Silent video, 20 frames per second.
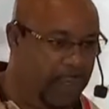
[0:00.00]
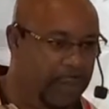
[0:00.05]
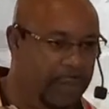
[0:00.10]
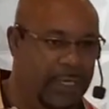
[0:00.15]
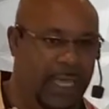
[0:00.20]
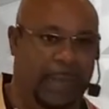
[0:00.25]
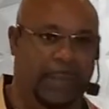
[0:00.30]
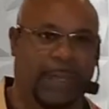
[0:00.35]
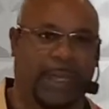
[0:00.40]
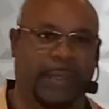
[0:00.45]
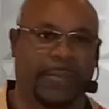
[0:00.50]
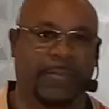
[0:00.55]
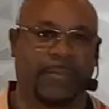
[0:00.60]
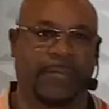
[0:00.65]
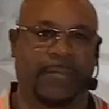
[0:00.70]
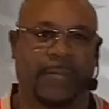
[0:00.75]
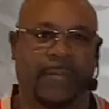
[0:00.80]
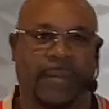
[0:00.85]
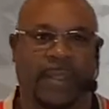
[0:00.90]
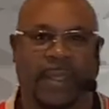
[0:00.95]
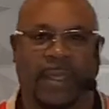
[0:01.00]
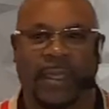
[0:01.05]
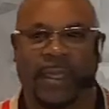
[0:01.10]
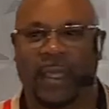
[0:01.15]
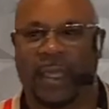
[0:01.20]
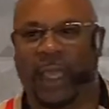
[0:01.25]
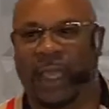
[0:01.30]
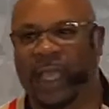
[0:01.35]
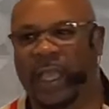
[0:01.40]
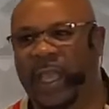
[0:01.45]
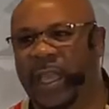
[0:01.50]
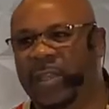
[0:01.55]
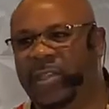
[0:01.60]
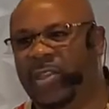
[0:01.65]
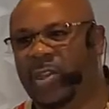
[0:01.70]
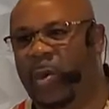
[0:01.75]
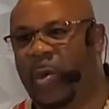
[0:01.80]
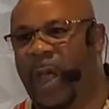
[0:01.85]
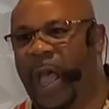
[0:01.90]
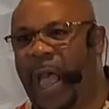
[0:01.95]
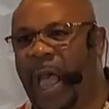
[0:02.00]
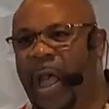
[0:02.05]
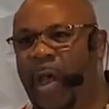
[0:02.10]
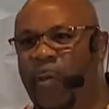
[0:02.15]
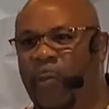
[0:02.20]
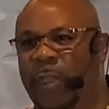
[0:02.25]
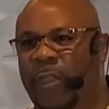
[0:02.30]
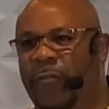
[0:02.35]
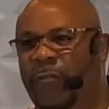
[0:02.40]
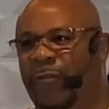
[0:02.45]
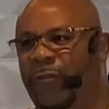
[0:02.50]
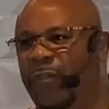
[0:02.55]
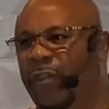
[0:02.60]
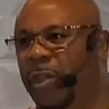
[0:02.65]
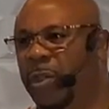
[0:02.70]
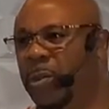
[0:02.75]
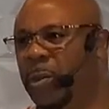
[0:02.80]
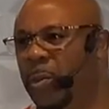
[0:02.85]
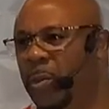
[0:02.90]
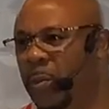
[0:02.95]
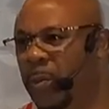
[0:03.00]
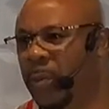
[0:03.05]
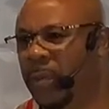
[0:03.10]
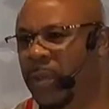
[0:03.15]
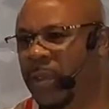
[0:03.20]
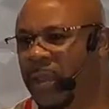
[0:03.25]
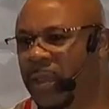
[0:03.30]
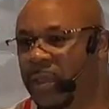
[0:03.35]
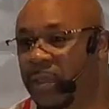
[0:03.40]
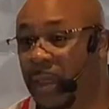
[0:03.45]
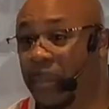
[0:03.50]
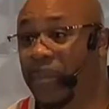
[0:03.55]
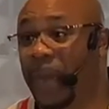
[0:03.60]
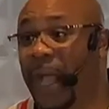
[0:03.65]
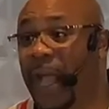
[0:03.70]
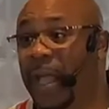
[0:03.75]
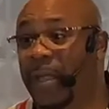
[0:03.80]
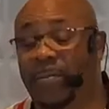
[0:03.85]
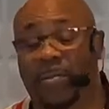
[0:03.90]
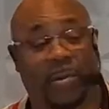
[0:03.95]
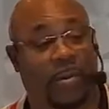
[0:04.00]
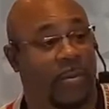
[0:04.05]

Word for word: Amen? Amen. And, and so how we view the Bible